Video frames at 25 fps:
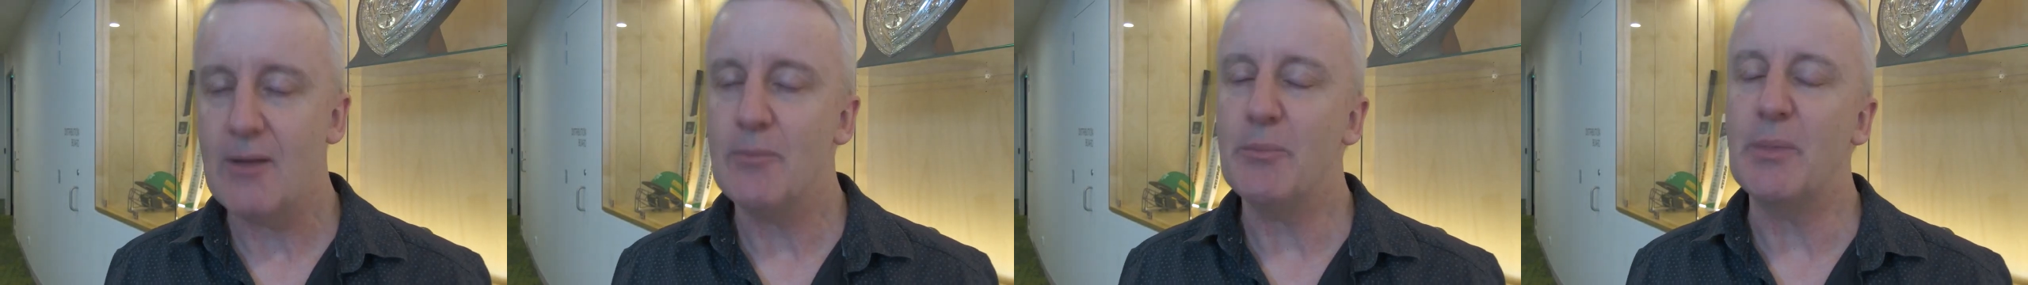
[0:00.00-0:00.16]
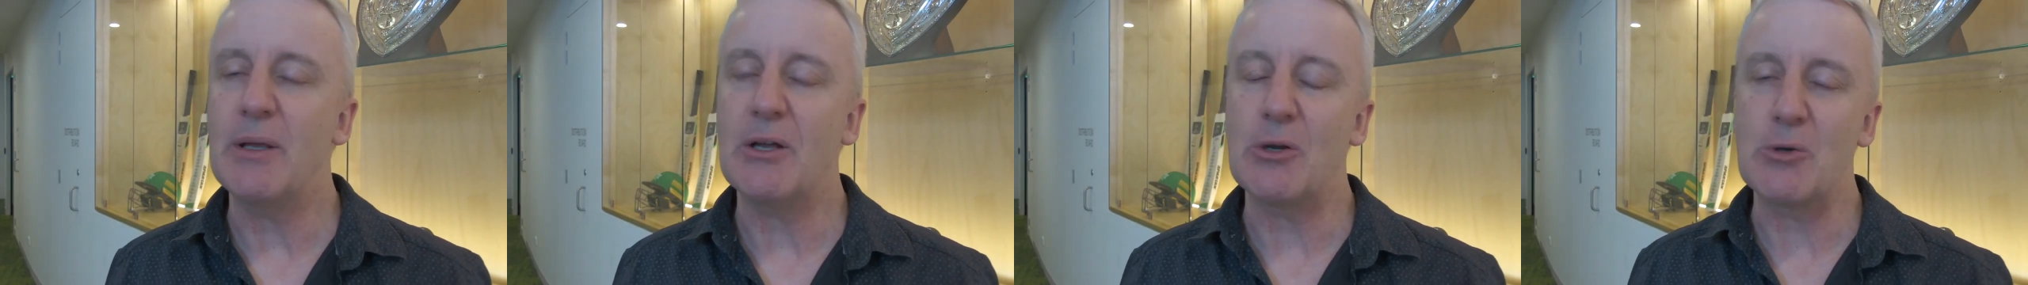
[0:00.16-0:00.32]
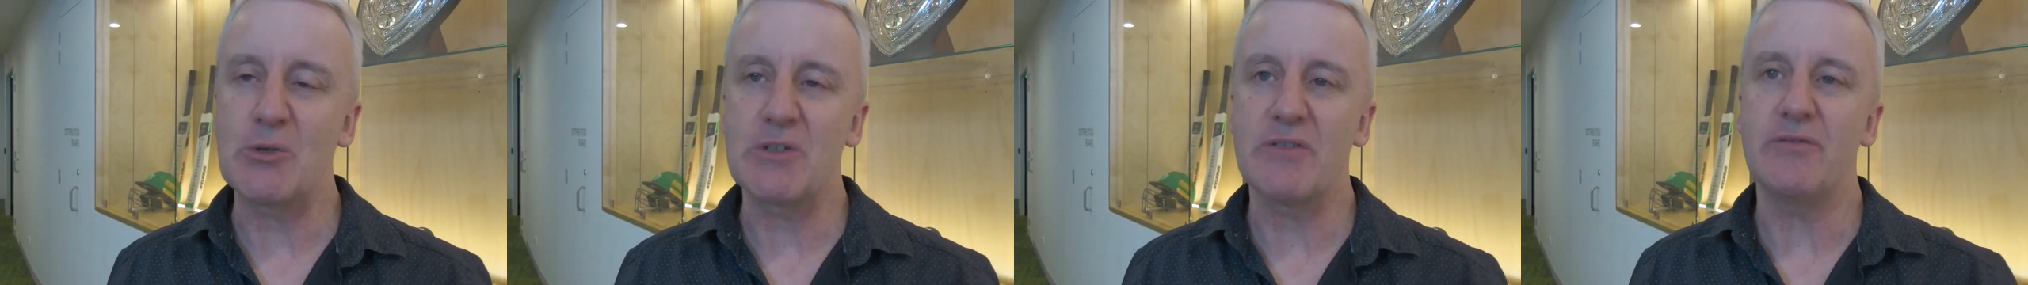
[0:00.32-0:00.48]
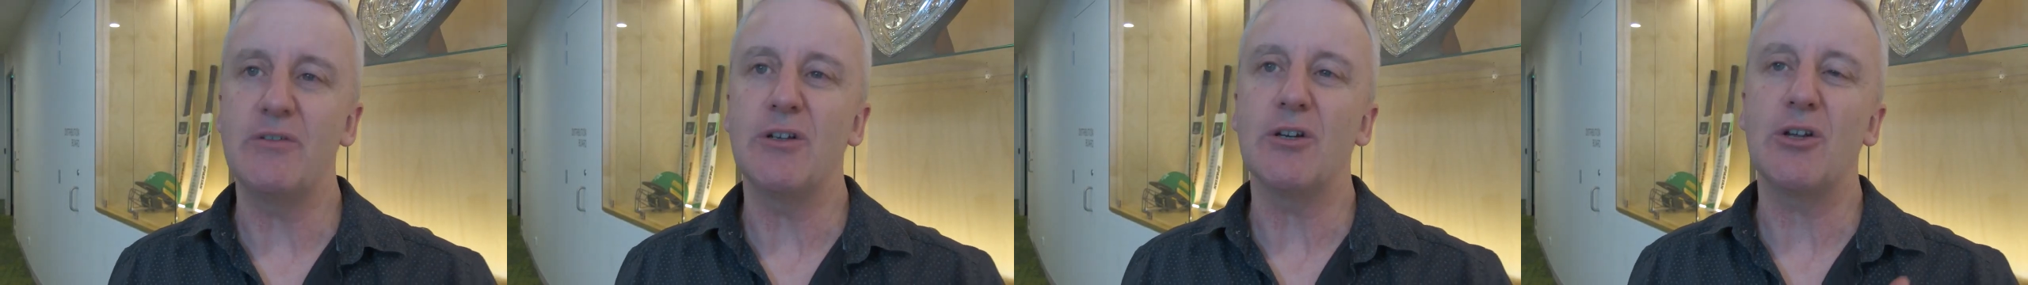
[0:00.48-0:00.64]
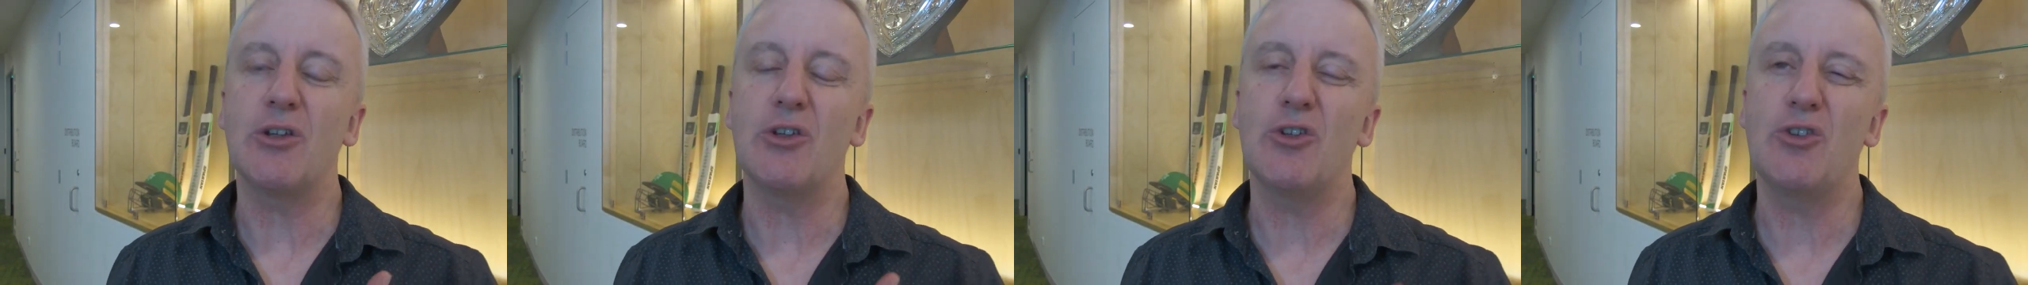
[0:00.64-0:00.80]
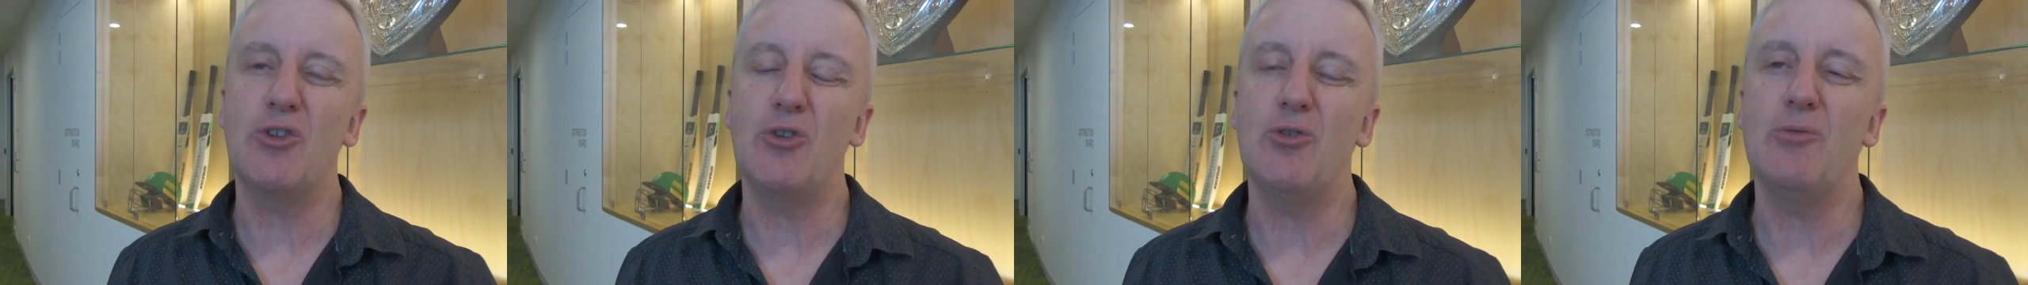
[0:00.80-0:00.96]
because of an
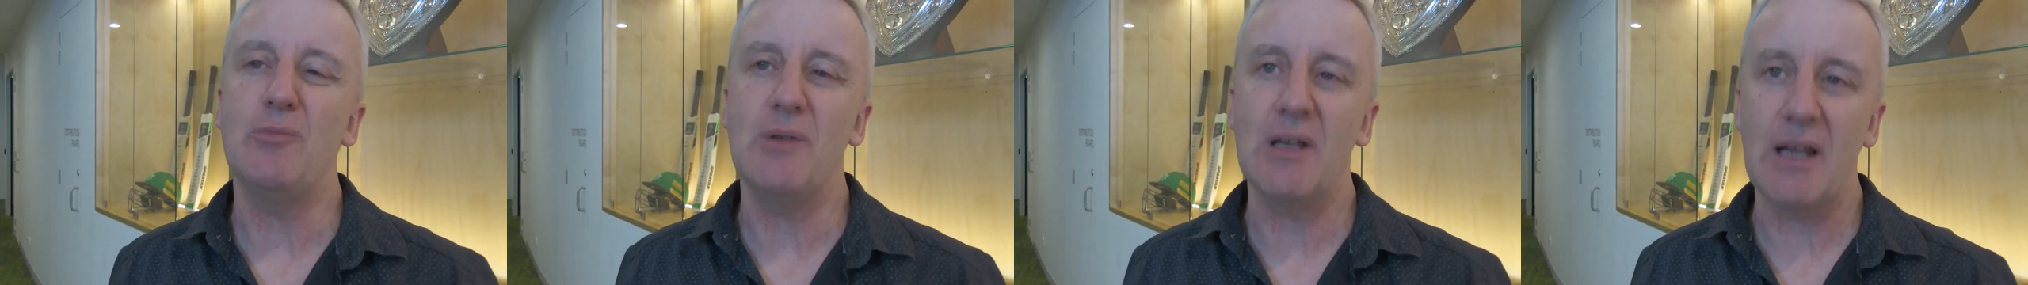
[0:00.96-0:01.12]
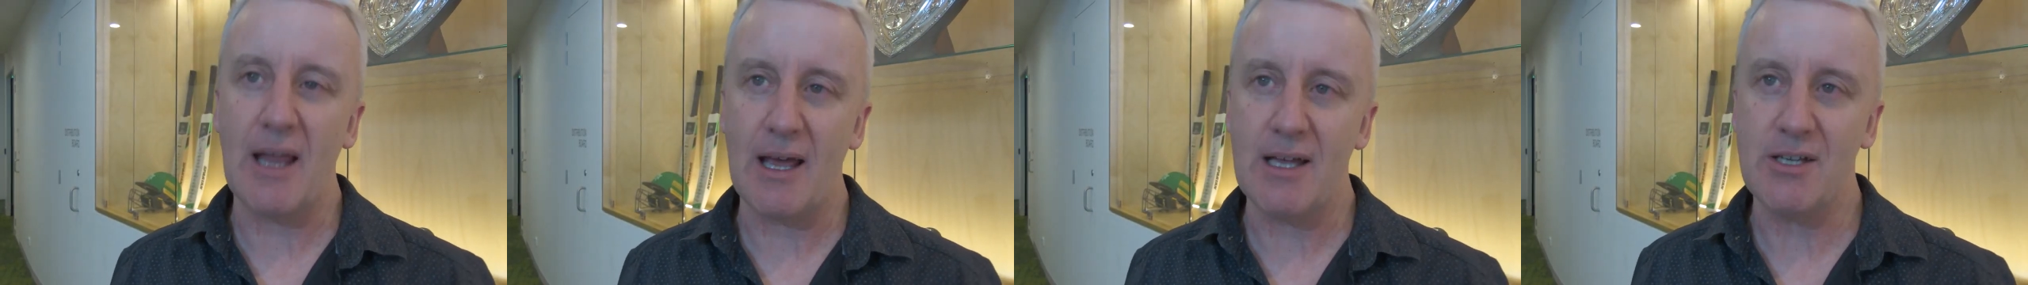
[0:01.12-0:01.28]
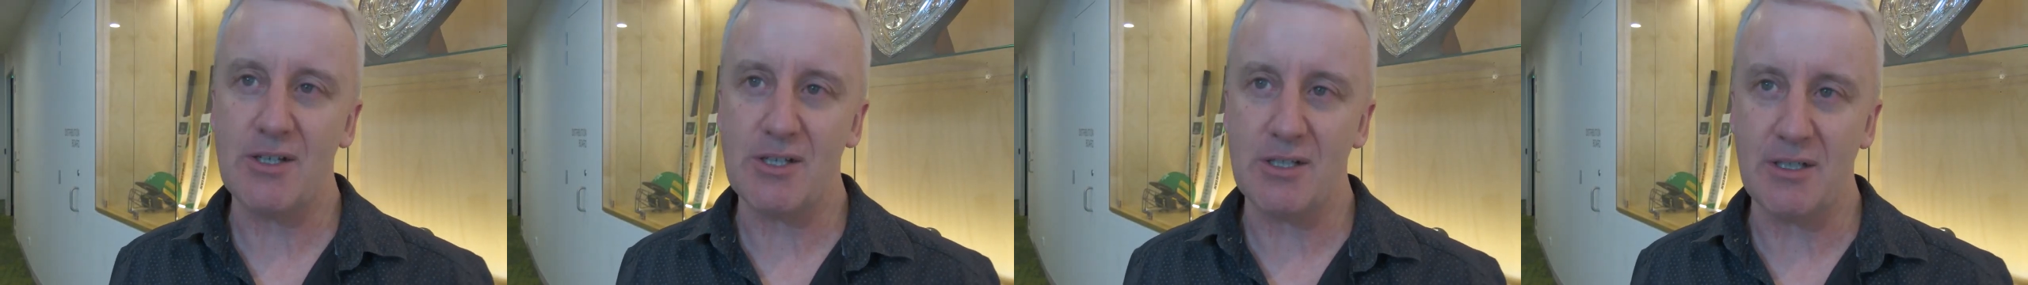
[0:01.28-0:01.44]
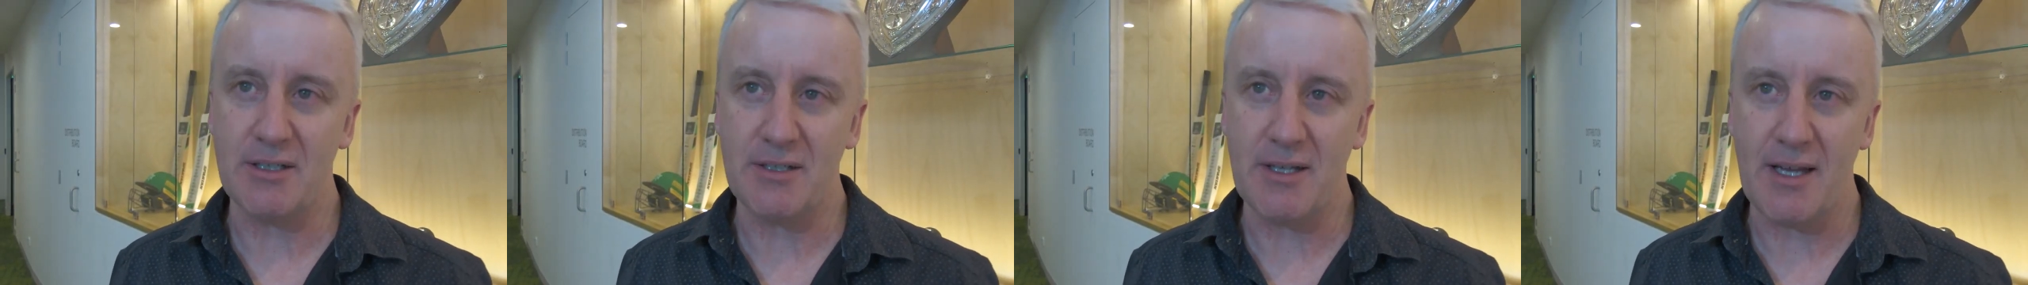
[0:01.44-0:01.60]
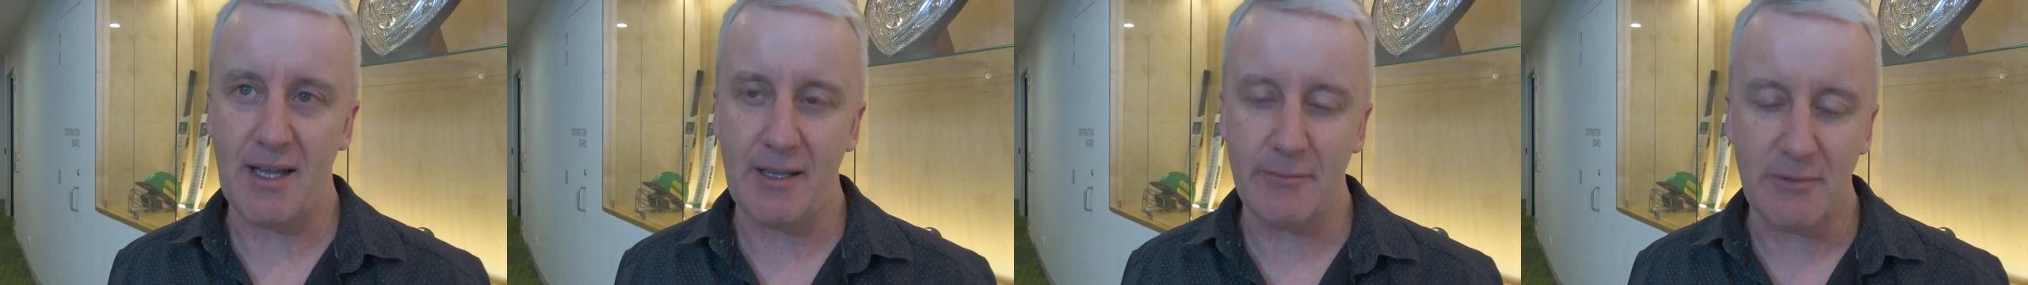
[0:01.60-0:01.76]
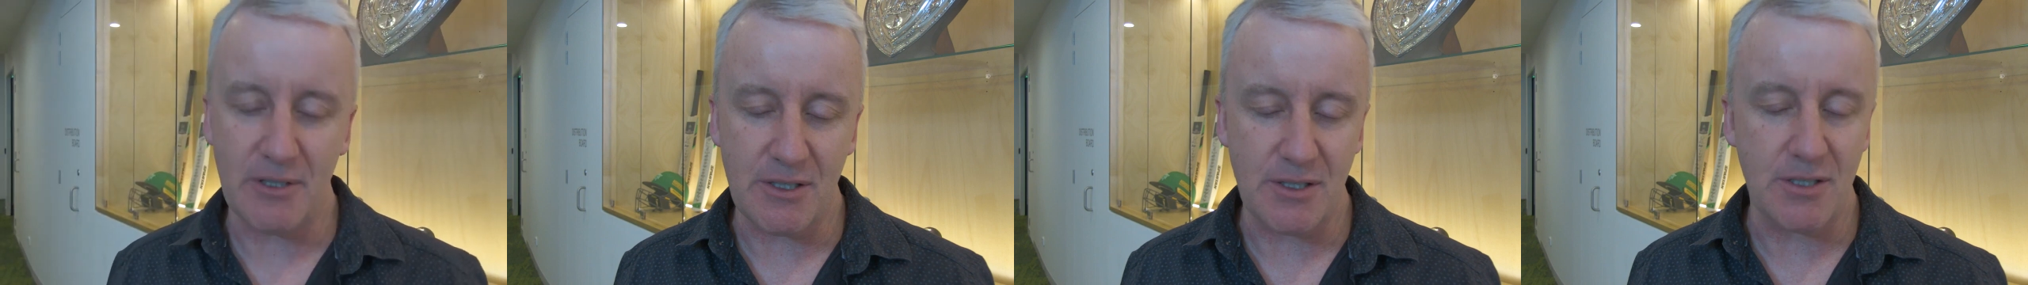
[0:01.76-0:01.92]
accumulation of
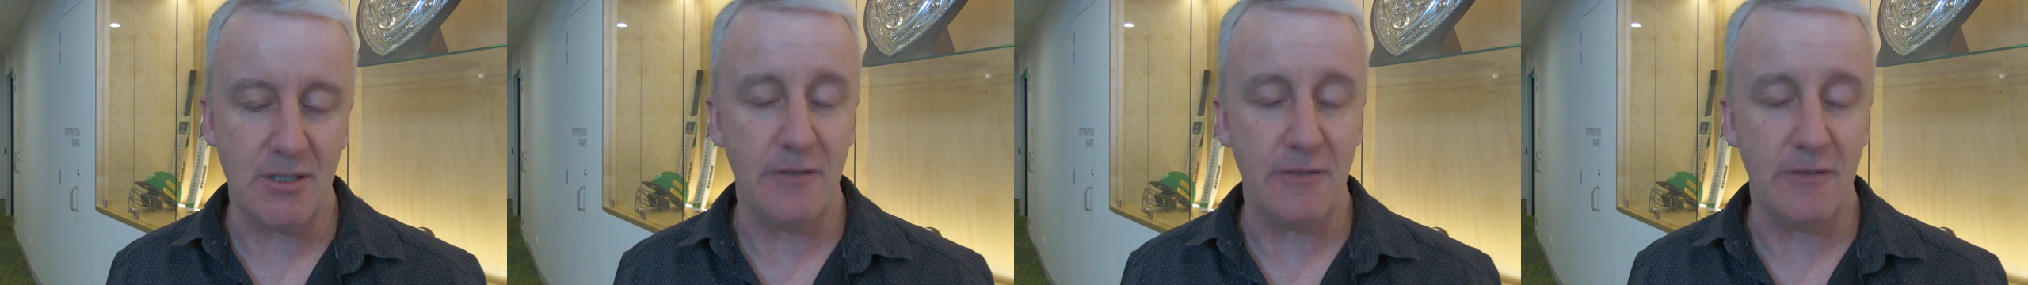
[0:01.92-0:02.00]
damage.